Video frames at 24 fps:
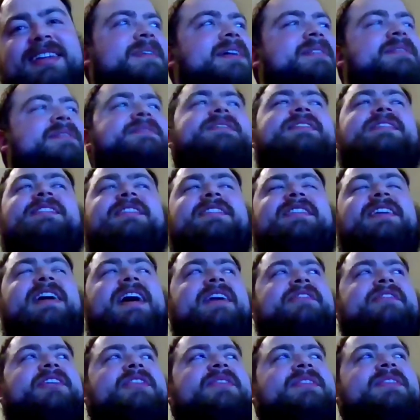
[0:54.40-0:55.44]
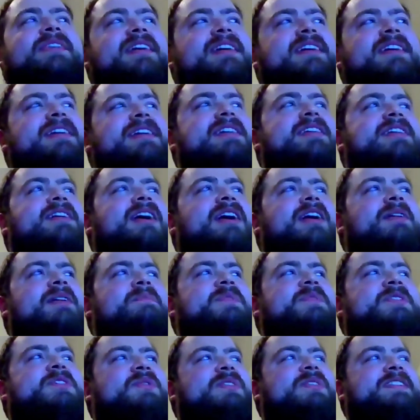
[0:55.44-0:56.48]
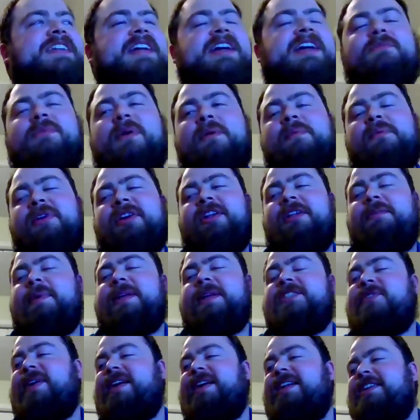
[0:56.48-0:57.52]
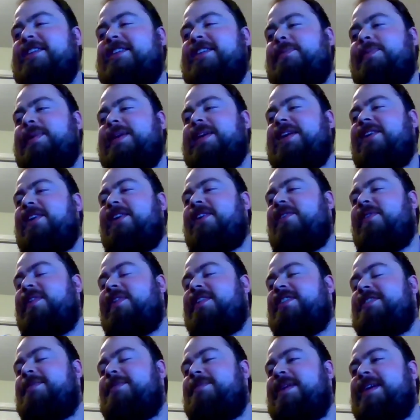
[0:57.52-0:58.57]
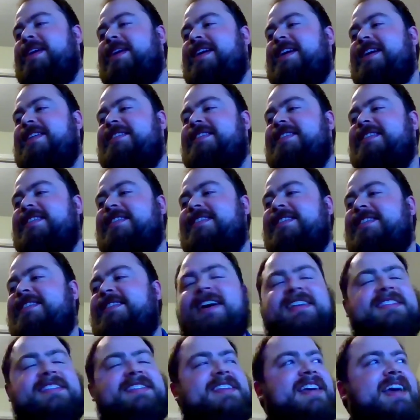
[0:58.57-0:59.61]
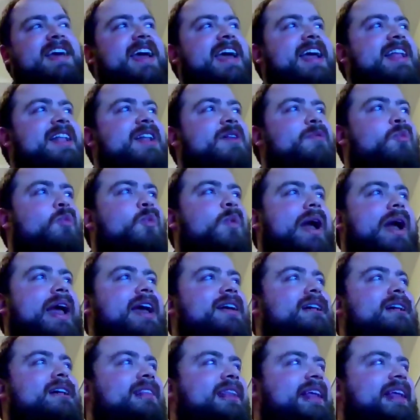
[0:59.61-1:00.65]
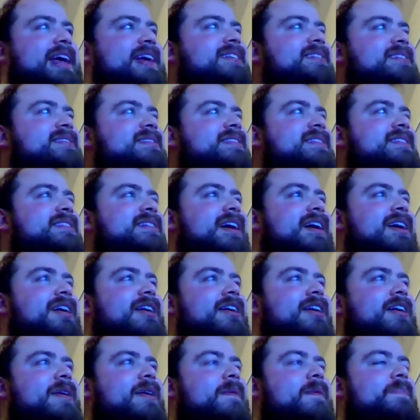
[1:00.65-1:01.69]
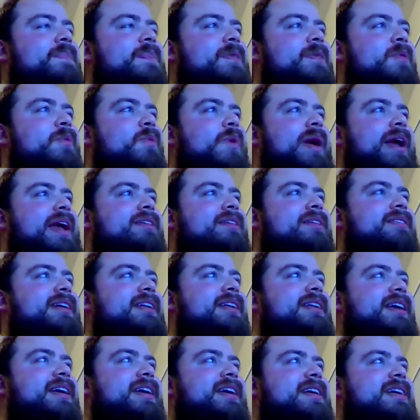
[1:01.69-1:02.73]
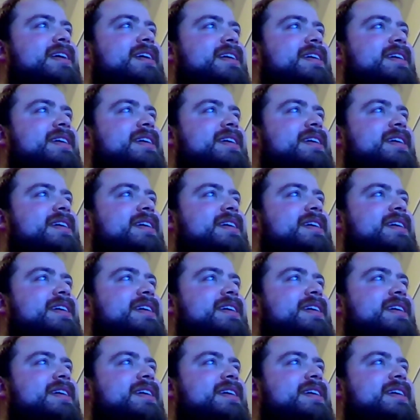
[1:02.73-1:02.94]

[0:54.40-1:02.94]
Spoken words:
Yeah, it's good to have you. So today what we're going to be doing is we are going to be discussing Wakelet. Wakelet is...